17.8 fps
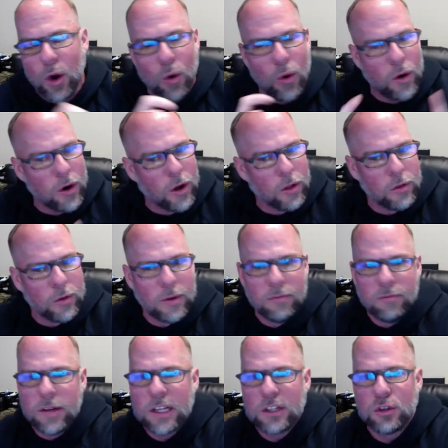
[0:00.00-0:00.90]
or another
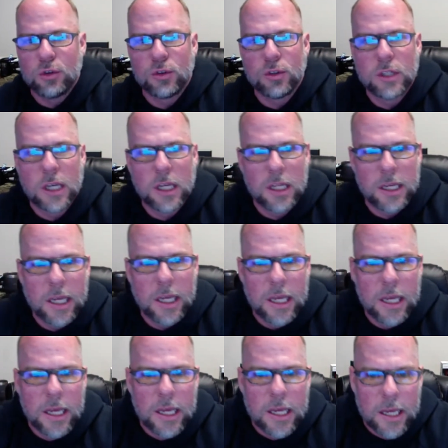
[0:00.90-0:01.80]
investor selling
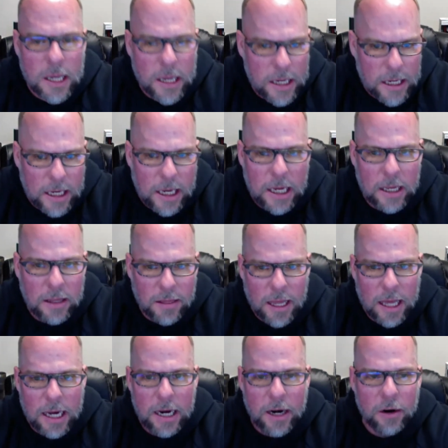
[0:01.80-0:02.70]
in
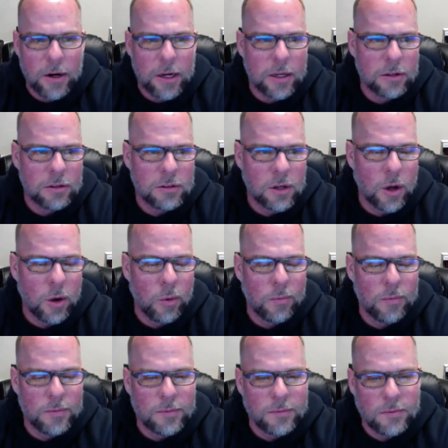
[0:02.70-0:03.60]
that area.
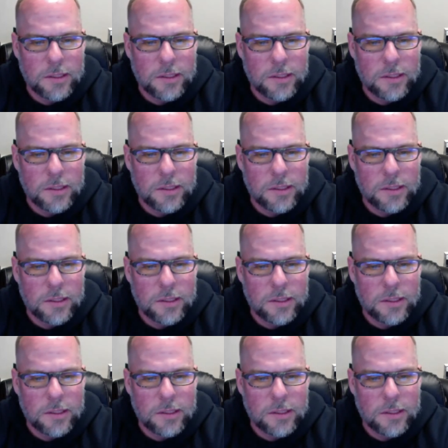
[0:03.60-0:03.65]
So,